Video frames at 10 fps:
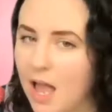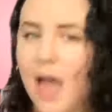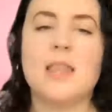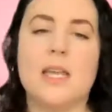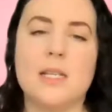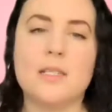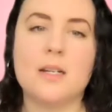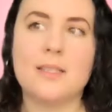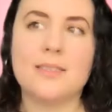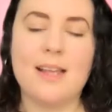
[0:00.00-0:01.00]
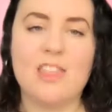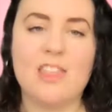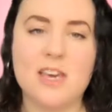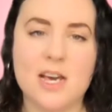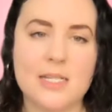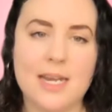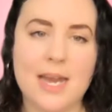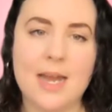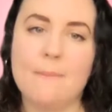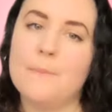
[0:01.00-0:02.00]
and I think it starts at
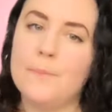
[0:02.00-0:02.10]
7:30.